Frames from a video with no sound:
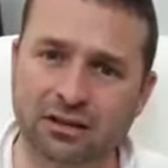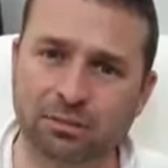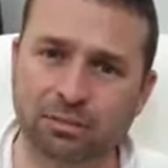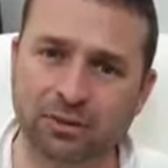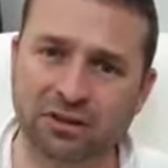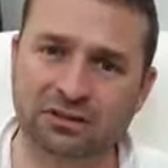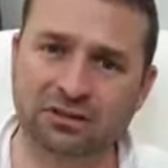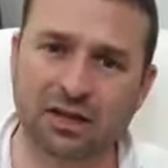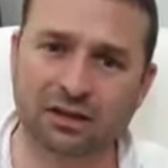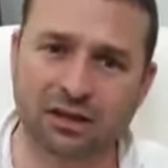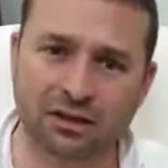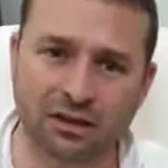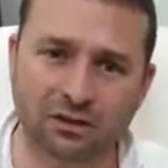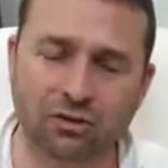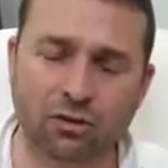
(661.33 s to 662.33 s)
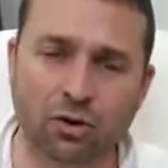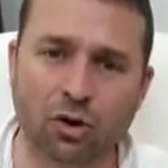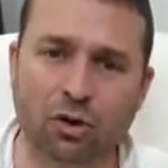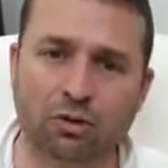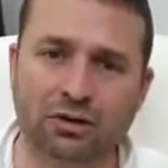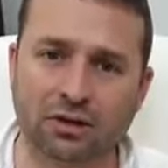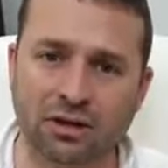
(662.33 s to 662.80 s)
police that they need to
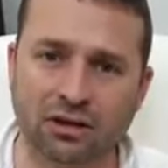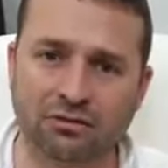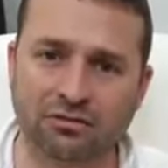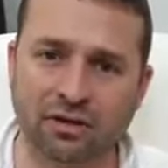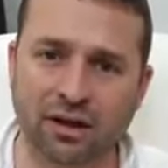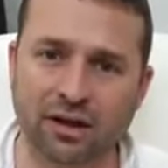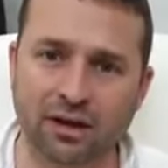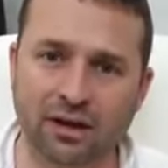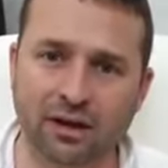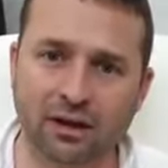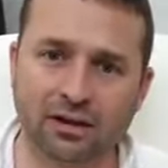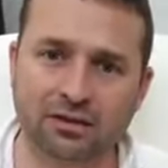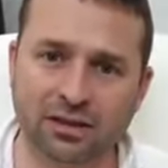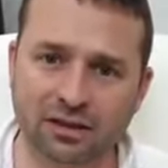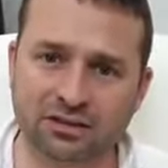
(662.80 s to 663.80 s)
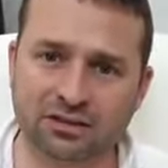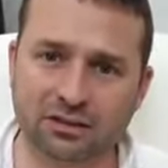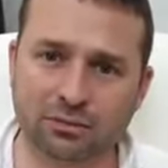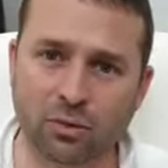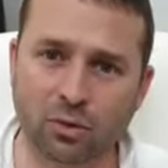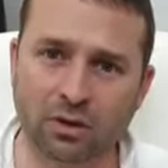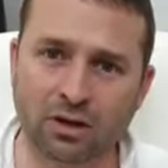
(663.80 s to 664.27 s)
go and give a
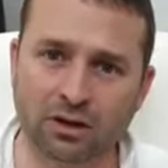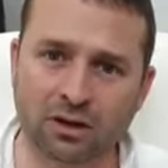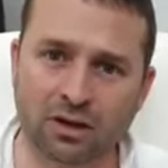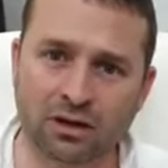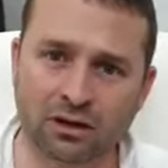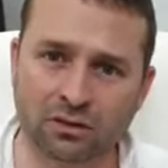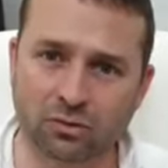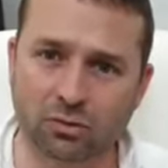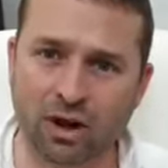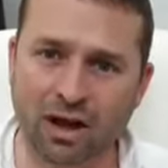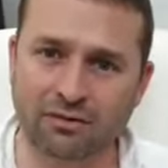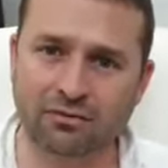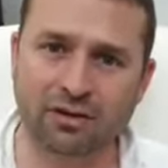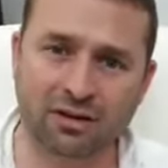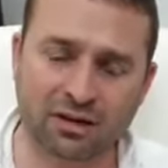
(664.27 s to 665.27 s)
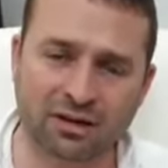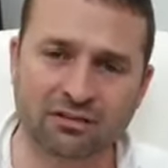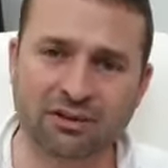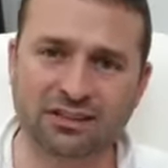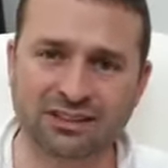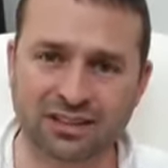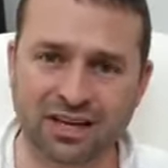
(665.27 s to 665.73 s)
testimony, and they need to have an
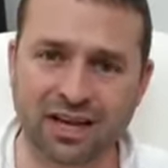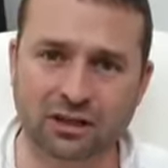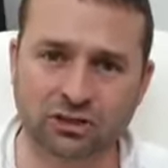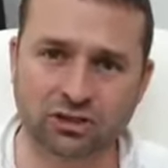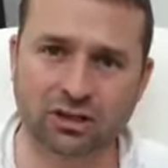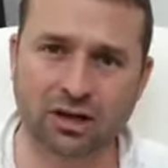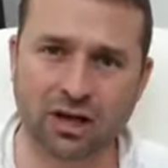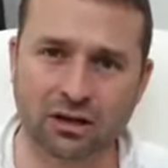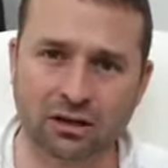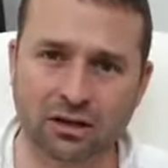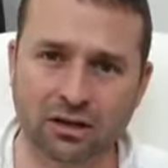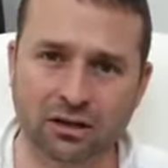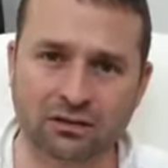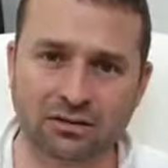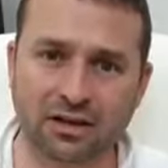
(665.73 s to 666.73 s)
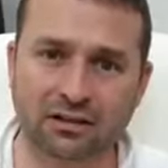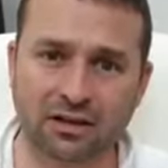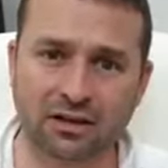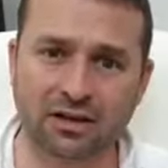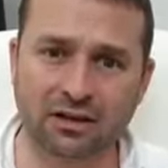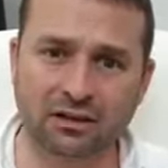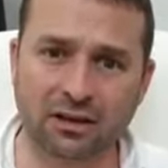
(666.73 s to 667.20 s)
investigation on that they
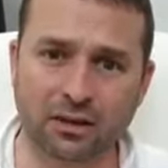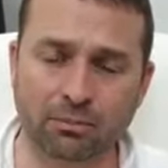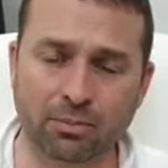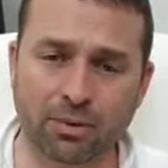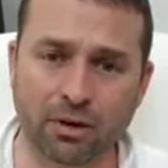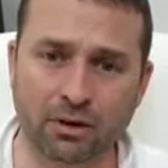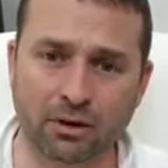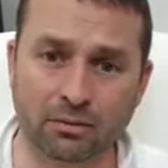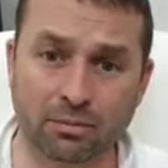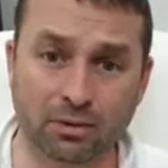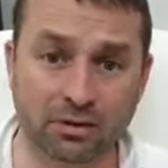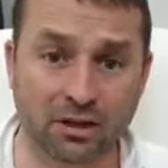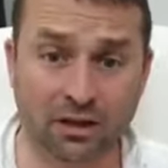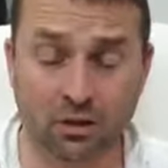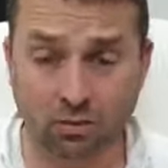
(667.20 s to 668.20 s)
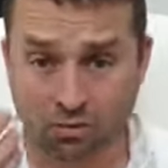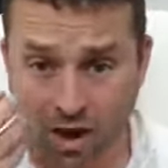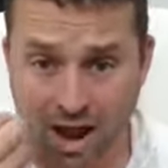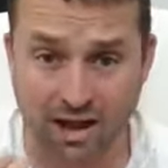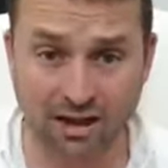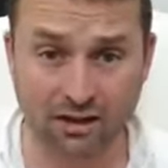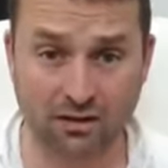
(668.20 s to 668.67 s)
hit the employer, but they
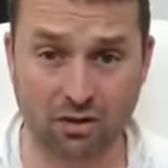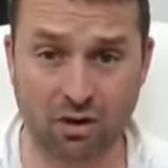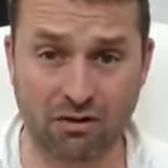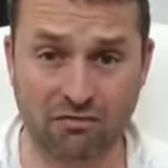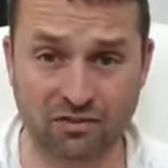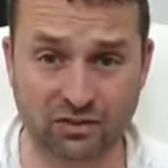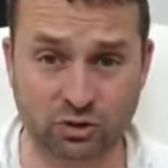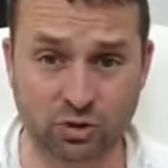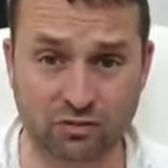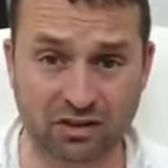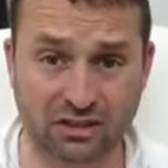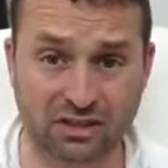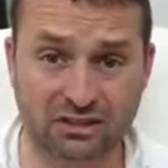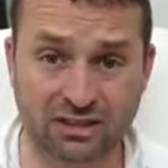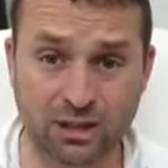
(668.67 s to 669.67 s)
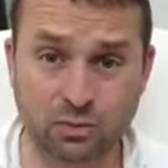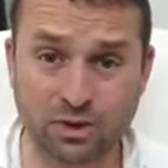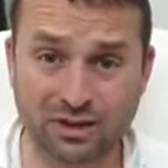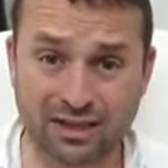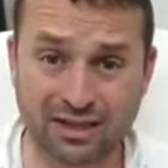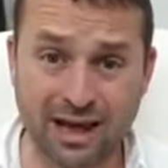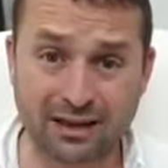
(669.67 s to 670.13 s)
crying in the office over it. They said, we
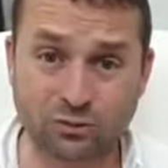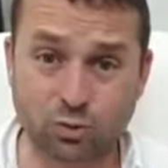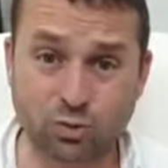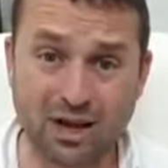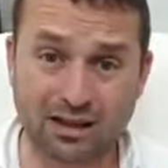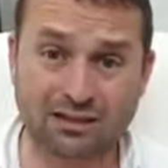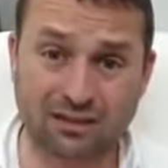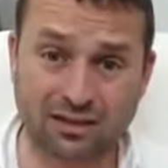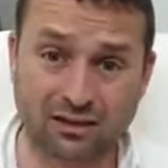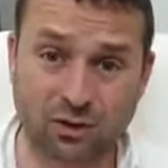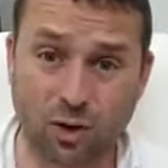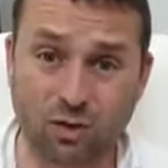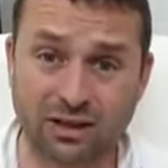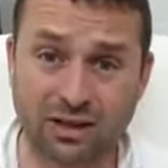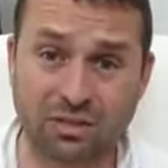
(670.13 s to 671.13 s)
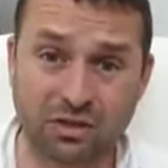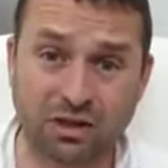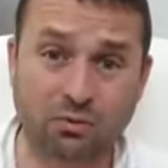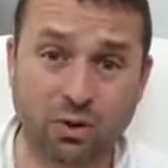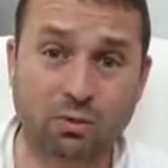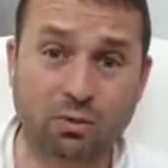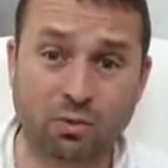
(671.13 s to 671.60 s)
did not do nothing. The only thing
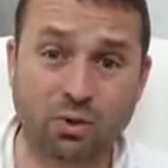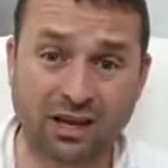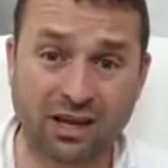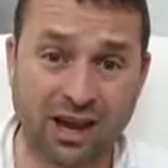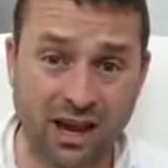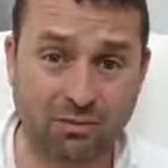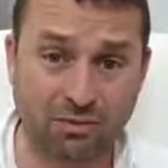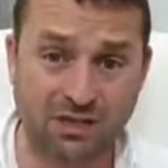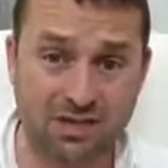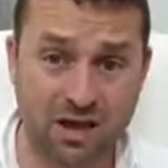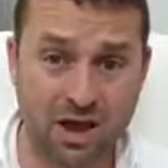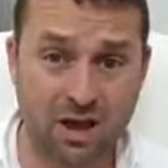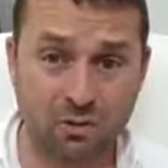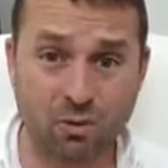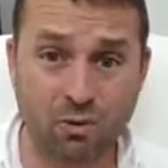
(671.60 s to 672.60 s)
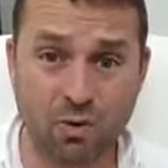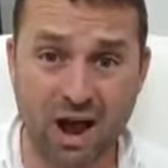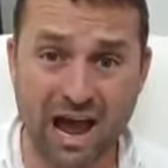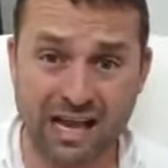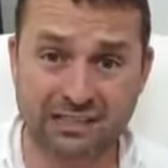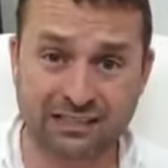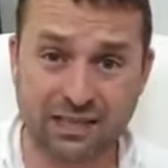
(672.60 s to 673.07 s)
we came is we were
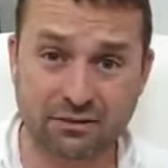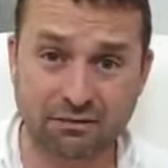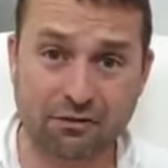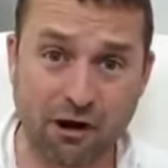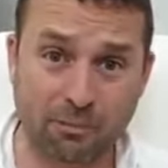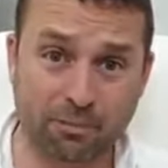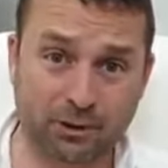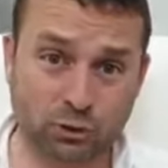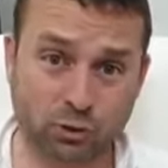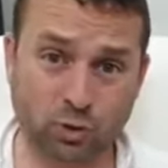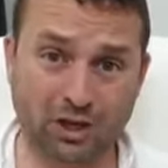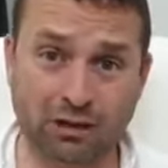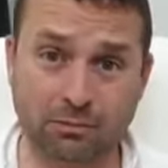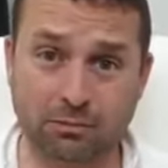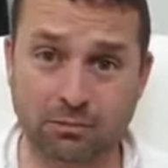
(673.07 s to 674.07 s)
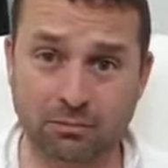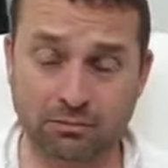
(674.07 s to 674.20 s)
asking for our pitsuim.